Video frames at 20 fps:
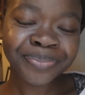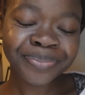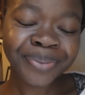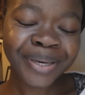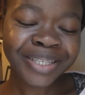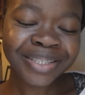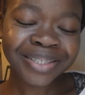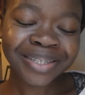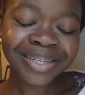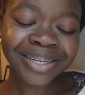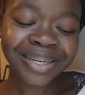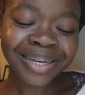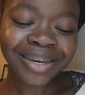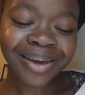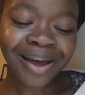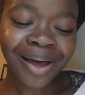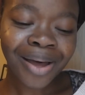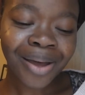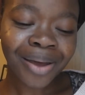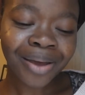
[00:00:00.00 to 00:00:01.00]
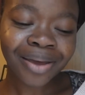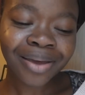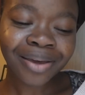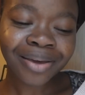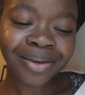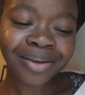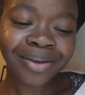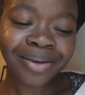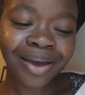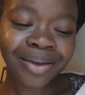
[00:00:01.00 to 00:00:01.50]
Basically,
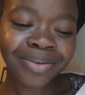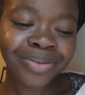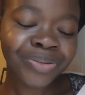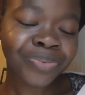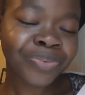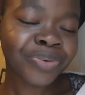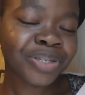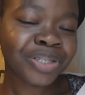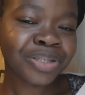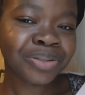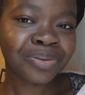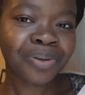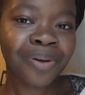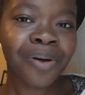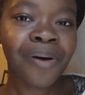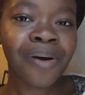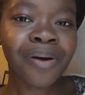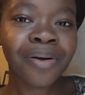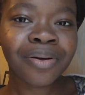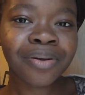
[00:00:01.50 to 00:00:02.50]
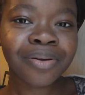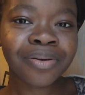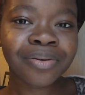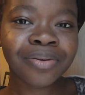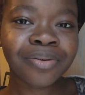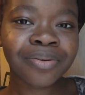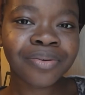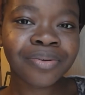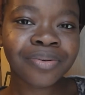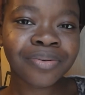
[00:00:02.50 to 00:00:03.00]
I just want to start
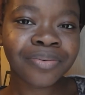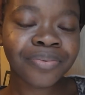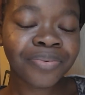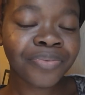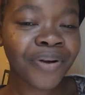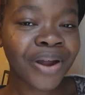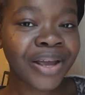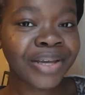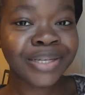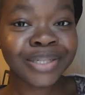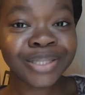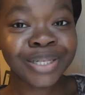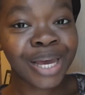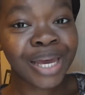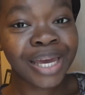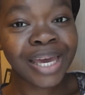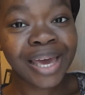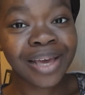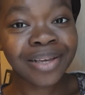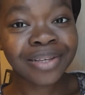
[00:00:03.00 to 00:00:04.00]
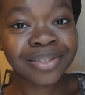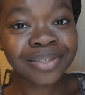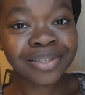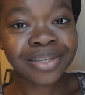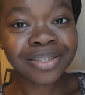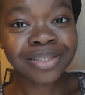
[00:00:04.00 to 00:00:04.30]
fresh, I guess.